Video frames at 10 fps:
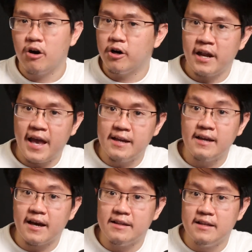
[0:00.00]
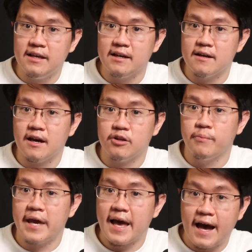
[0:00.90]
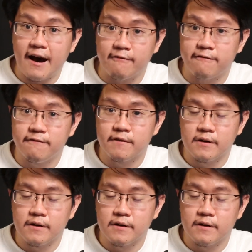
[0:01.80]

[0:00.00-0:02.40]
on any idea that you may have.